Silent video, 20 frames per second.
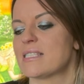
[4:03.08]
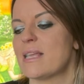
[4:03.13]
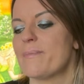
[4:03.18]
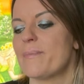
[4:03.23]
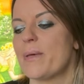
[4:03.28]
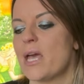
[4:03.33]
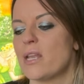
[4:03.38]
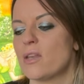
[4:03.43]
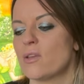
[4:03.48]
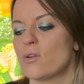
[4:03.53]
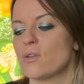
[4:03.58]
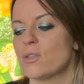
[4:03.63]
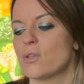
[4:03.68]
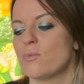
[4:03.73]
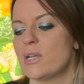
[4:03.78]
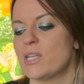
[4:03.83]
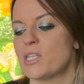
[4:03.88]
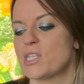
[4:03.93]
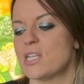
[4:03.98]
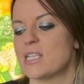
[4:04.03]
They're burning all the
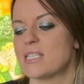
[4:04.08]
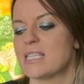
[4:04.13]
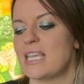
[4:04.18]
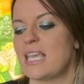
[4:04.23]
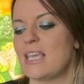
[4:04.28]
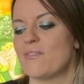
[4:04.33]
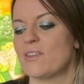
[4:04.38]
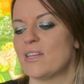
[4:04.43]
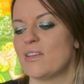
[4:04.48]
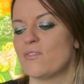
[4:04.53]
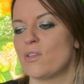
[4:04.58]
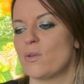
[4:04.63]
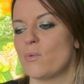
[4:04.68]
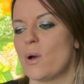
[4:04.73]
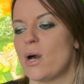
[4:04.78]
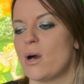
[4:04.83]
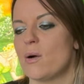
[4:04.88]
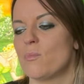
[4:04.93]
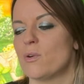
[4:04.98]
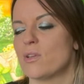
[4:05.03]
witches, even if you
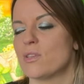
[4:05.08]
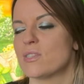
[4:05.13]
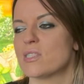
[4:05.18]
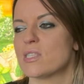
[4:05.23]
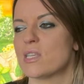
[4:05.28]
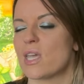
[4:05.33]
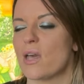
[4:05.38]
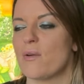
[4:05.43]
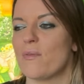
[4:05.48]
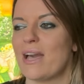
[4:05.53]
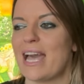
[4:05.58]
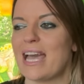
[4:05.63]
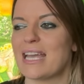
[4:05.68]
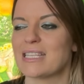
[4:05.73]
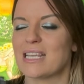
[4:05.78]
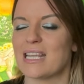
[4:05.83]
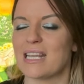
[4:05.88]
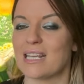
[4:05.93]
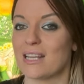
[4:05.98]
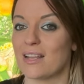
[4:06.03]
aren't one. So go ahead
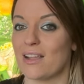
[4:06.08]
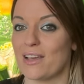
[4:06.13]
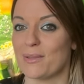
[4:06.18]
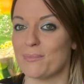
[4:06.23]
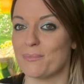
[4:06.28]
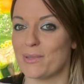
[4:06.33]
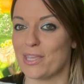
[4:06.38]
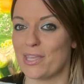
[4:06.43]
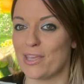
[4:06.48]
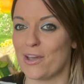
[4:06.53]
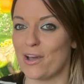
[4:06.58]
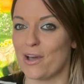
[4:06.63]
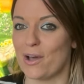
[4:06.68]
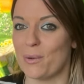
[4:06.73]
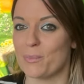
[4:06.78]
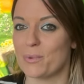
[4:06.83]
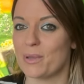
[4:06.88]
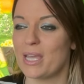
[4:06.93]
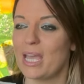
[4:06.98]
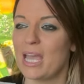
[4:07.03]
and light me
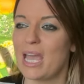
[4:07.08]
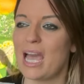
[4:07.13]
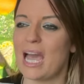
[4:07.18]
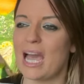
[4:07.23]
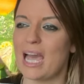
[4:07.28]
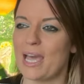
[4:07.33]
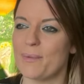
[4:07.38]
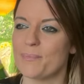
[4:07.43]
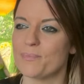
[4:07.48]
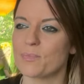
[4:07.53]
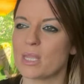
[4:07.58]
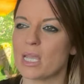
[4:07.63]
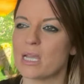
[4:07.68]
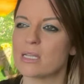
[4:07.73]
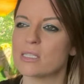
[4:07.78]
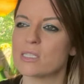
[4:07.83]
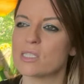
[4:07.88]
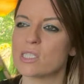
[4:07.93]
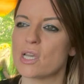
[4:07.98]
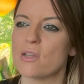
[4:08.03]
up. Um,
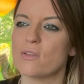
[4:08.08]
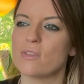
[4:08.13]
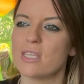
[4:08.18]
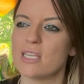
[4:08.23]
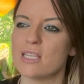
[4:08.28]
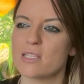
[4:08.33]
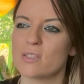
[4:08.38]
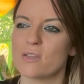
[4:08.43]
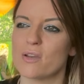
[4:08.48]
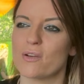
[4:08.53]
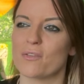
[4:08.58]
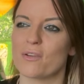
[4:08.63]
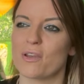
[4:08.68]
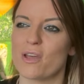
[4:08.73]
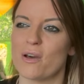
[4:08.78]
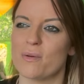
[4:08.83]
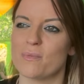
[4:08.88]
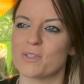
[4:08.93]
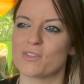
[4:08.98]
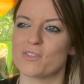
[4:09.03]
so this song
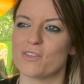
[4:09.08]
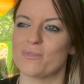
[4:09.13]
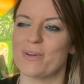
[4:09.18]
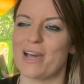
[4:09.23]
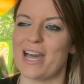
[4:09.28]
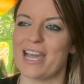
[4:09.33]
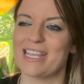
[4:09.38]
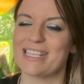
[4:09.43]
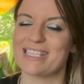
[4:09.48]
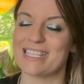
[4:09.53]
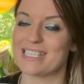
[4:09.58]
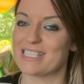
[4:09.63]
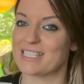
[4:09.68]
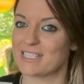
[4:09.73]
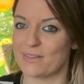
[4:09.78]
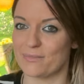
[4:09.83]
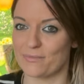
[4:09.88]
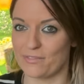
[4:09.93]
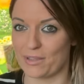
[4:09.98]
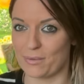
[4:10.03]
comes from I Did
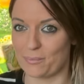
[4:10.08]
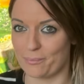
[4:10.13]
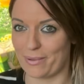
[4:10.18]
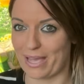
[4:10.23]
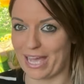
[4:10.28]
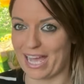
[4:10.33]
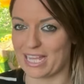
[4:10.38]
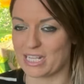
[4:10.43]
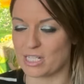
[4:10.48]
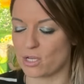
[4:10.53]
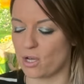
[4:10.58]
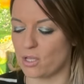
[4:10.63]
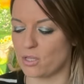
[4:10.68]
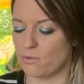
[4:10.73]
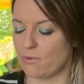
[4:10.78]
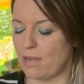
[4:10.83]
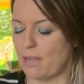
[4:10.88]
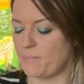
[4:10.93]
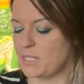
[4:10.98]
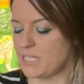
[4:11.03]
Something Bad on the
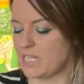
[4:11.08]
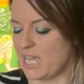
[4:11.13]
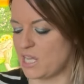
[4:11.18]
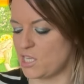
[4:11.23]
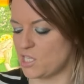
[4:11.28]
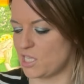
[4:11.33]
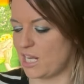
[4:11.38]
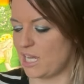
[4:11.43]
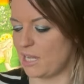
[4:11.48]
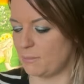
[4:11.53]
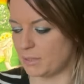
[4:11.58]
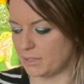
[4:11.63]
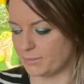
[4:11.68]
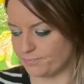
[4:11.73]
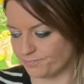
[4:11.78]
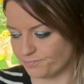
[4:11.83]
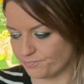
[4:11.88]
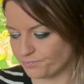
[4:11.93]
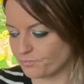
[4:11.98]
Reputation album,